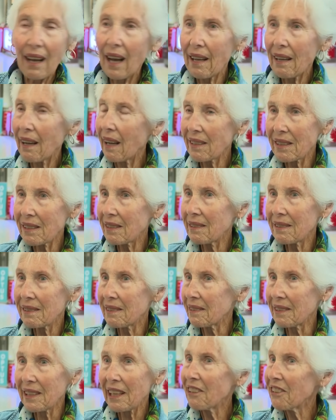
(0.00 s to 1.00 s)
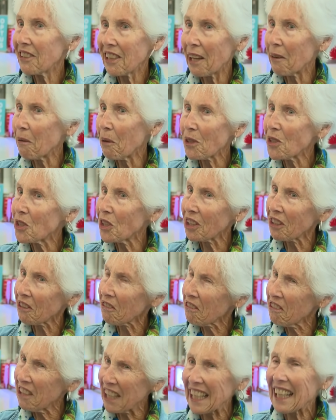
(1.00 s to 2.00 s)
I, I don't know what you
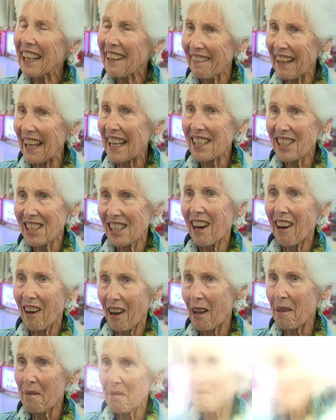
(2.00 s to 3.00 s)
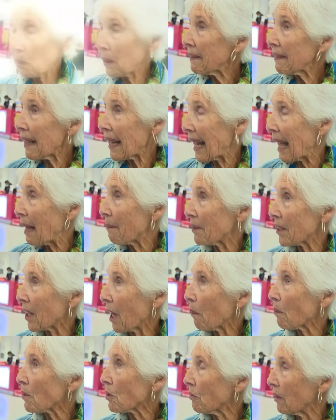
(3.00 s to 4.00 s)
can think in that time. When that happened,
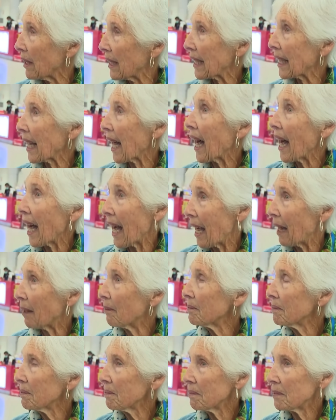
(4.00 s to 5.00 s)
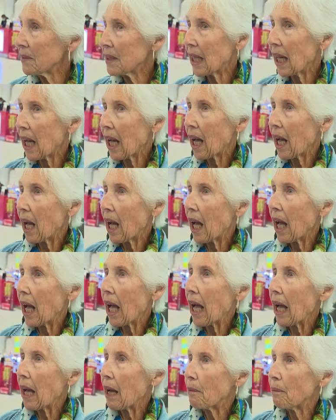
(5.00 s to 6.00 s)
I was really calm,
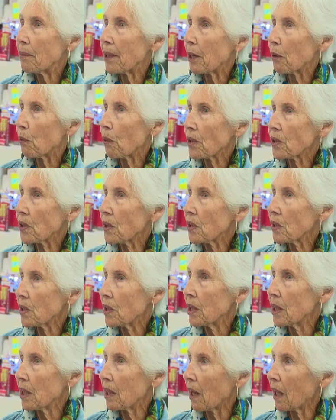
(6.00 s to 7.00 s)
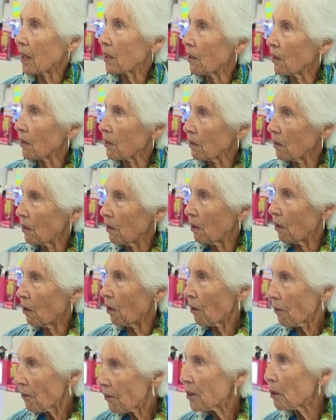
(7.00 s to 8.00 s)
but it wasn't till I got
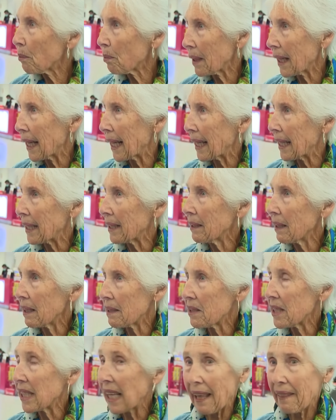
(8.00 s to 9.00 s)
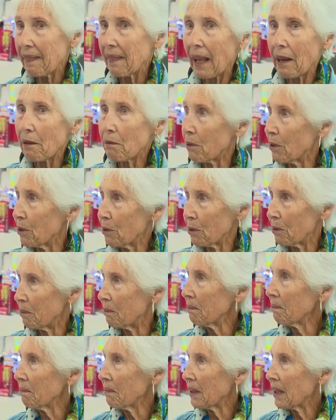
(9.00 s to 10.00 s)
off the plane and sat in that
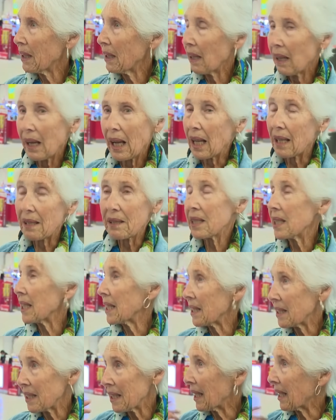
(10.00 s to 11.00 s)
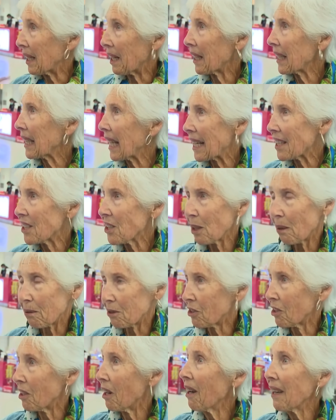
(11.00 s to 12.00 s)
room, and since then I can't stop
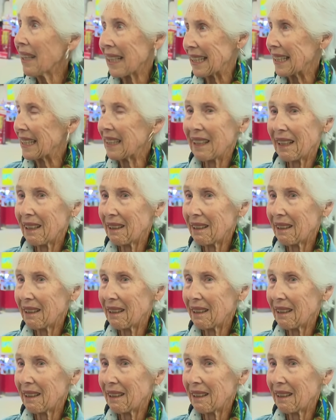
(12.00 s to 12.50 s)
crying.